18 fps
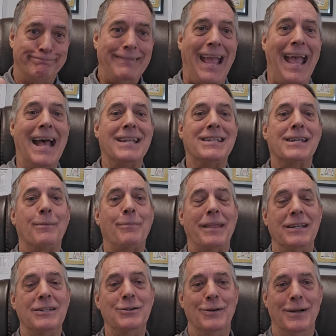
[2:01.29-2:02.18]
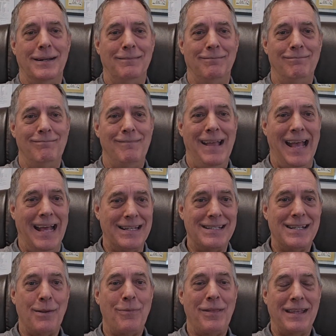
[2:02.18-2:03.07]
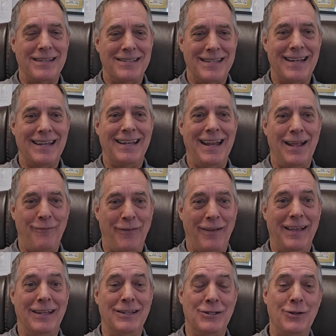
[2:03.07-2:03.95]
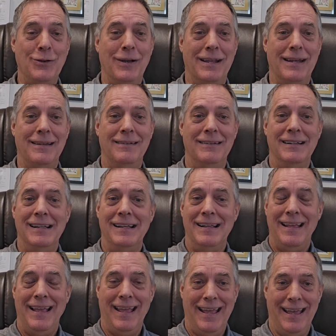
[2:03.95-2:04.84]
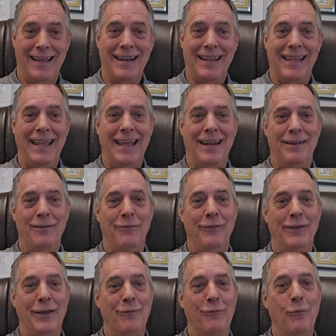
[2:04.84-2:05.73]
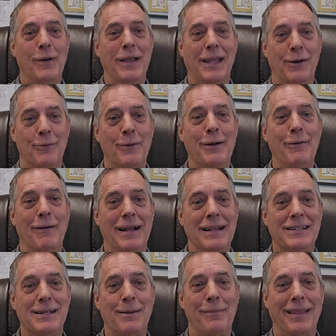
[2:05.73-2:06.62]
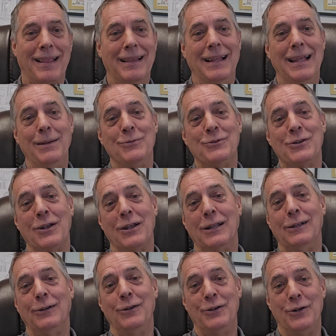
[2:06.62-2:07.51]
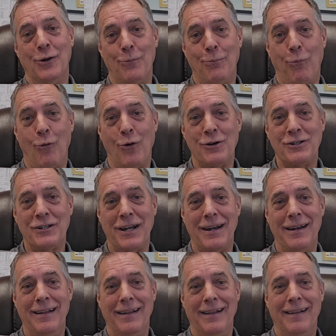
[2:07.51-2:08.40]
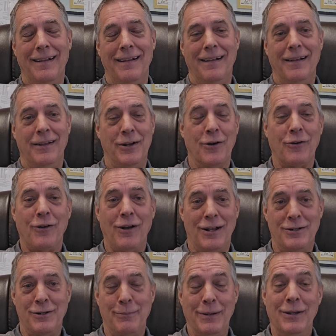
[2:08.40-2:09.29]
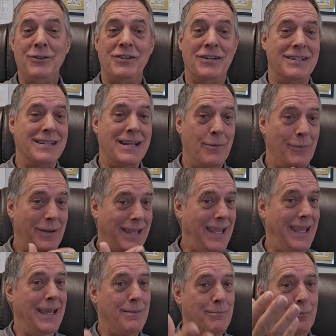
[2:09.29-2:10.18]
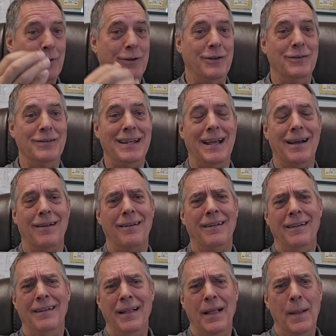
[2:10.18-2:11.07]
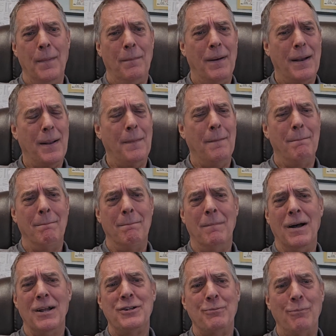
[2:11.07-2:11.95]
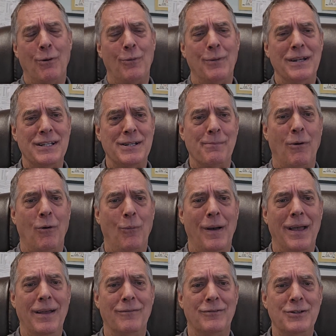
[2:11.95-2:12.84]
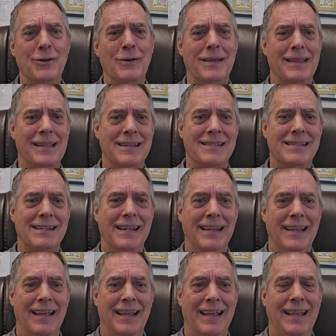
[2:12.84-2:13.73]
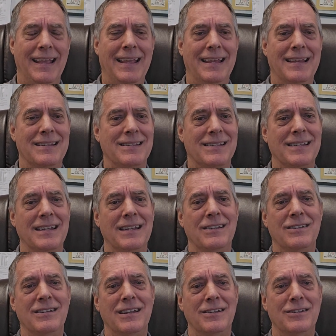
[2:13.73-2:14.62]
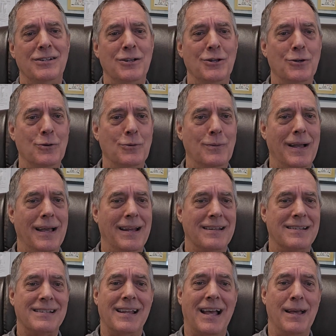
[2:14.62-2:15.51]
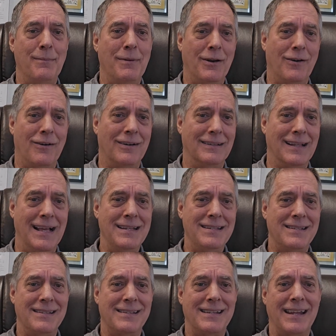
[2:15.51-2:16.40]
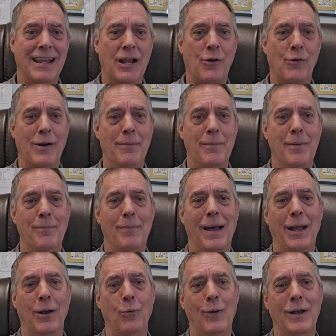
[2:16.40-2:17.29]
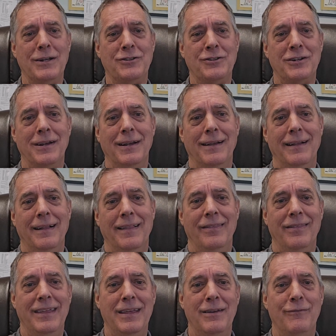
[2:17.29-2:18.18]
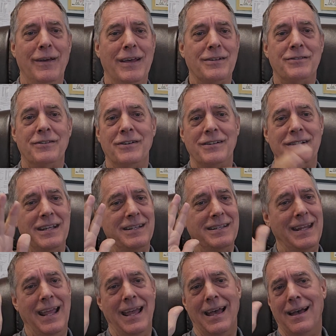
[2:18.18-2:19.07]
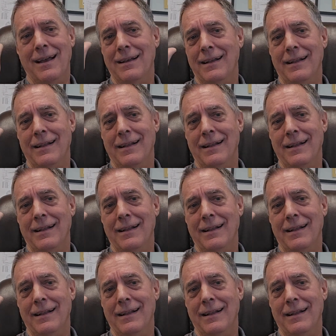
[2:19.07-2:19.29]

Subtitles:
add something to it, add something significant to it. And again, if we can rewrite some of the claims to include your portion, your contributions, then we can put you down. But a much more reasonable way of doing this is to do an assignment or a licensing agreement by which the investor says, yeah,